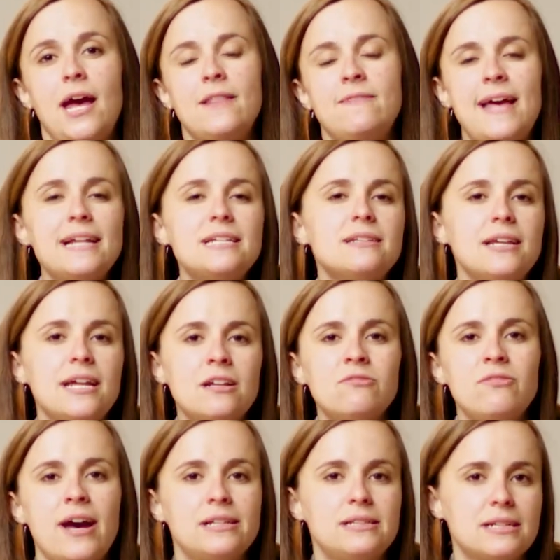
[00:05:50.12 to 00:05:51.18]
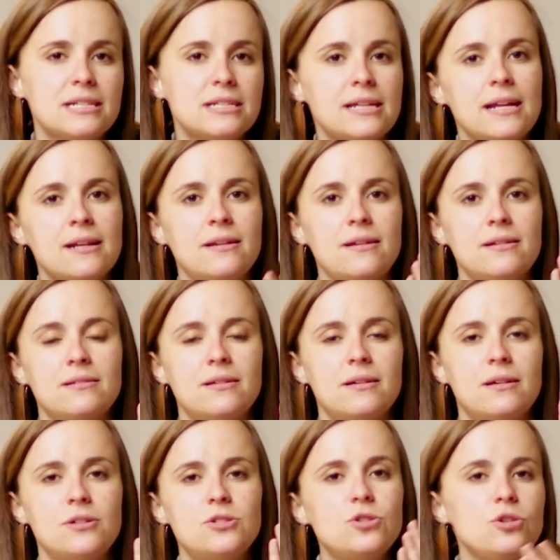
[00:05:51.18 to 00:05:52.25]
And that's the invite extended
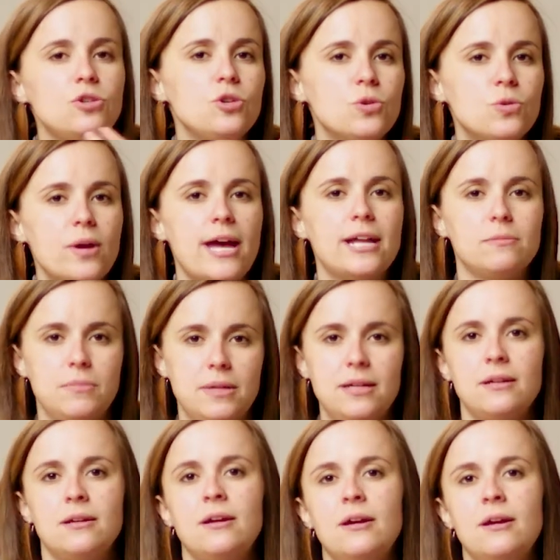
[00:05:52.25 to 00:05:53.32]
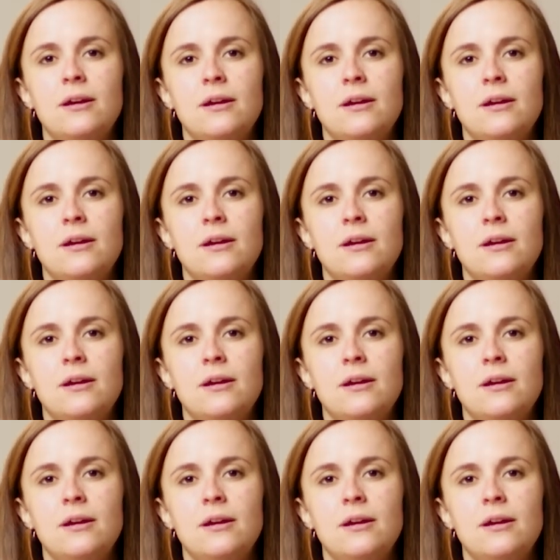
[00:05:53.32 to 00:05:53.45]
to you and me,